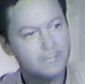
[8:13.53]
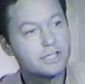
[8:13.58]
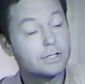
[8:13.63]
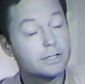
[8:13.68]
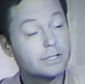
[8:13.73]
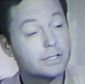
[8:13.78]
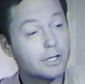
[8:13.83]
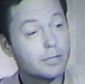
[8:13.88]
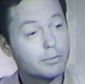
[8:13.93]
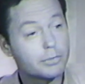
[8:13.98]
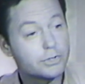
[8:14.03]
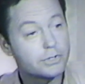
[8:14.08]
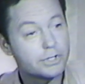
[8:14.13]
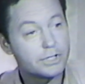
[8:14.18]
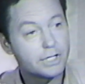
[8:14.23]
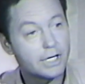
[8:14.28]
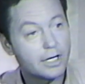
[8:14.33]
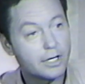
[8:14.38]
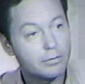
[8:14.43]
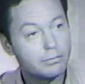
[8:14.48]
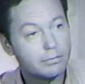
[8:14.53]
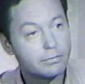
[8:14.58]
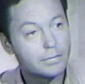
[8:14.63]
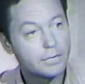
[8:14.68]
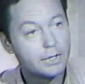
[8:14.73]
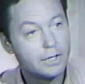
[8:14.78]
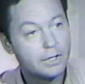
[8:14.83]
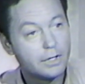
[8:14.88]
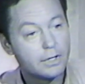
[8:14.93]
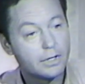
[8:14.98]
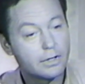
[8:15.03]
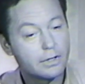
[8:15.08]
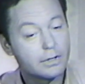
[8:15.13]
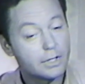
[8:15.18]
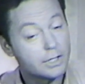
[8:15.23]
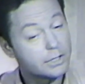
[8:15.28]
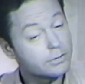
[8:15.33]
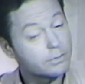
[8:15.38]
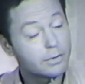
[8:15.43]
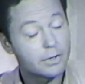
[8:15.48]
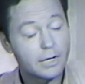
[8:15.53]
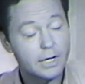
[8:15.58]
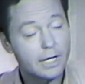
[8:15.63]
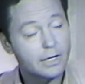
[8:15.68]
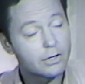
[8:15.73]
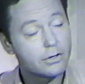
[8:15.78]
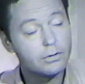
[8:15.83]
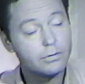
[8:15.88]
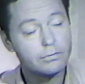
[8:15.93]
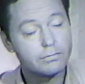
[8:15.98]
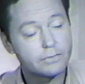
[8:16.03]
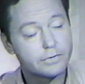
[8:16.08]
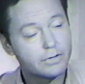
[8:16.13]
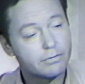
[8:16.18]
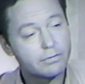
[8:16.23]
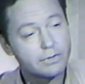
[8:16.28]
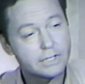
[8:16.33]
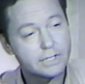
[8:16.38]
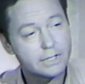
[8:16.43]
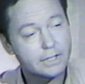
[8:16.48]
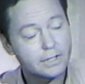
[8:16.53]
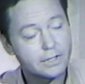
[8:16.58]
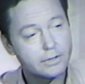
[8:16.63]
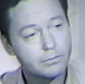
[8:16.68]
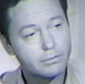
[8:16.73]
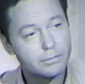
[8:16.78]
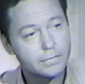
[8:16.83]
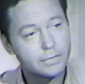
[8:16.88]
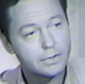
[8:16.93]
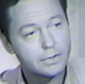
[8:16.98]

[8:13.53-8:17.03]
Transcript: That's the skipper's job. That's where I goofed every time.